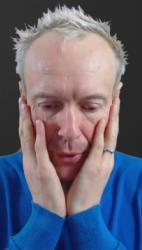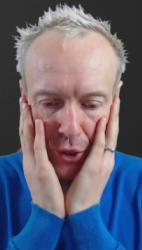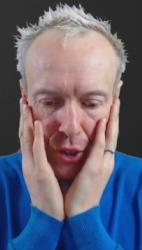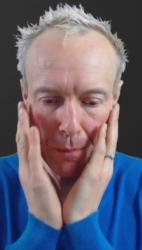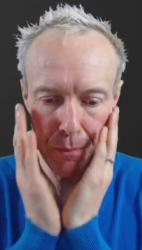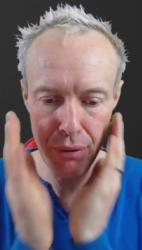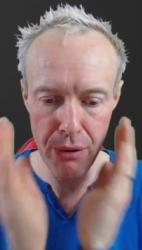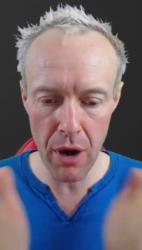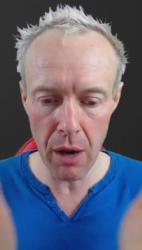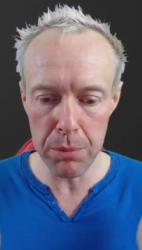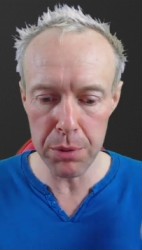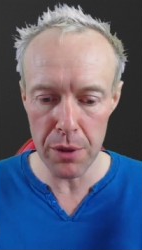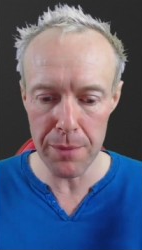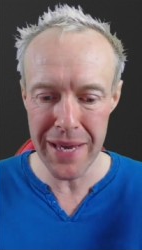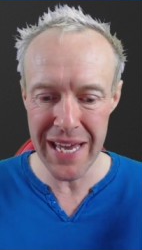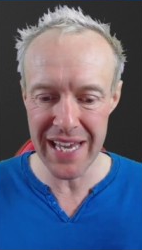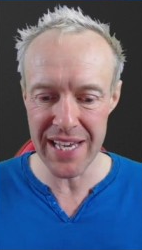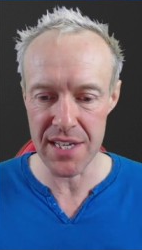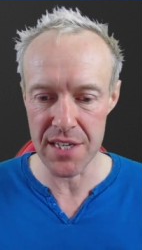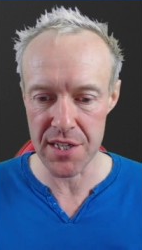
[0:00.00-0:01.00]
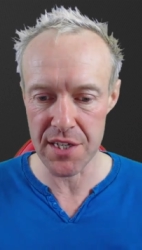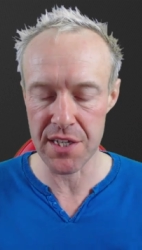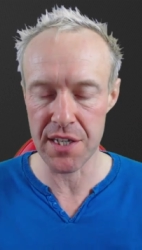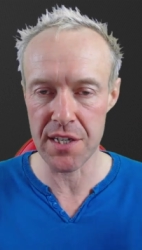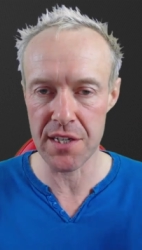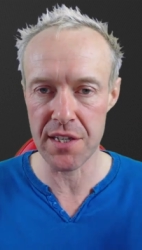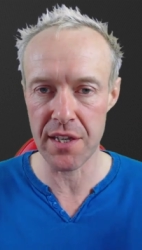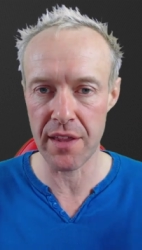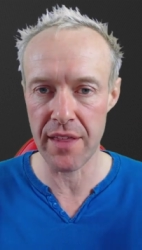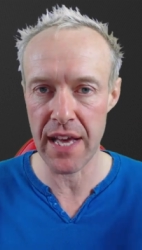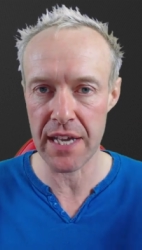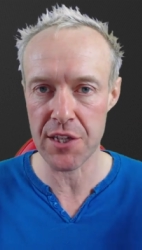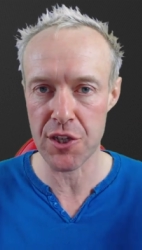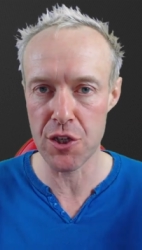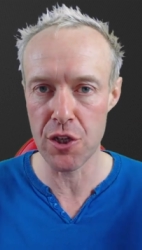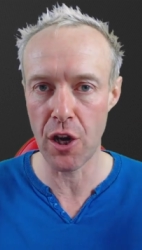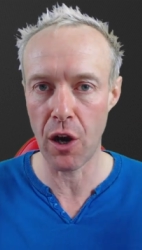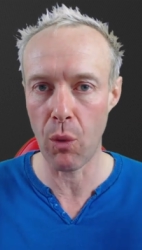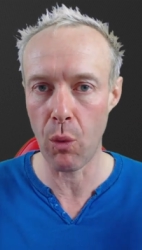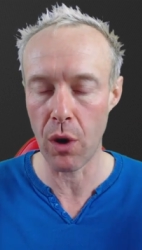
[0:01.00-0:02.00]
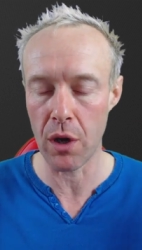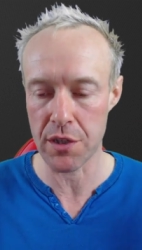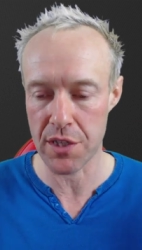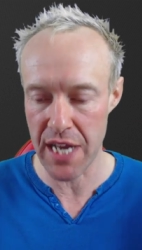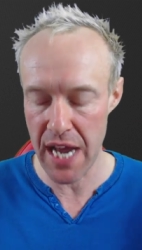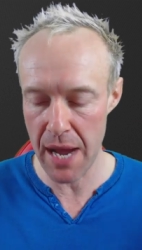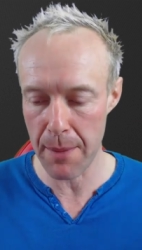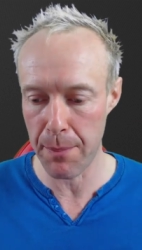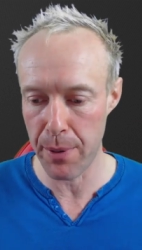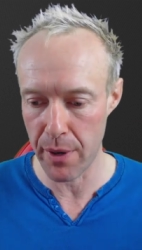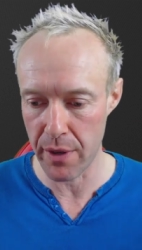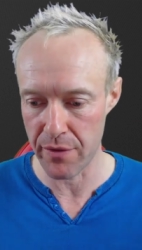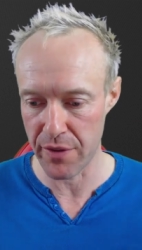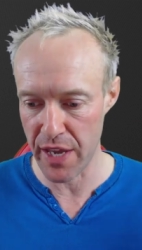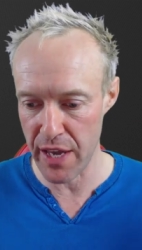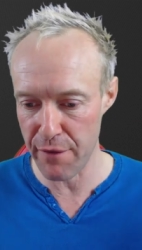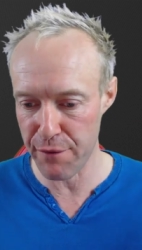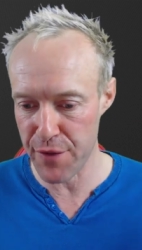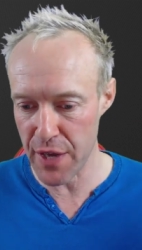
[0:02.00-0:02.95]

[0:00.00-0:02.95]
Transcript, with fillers: But the problem is, is that that's not what's happened.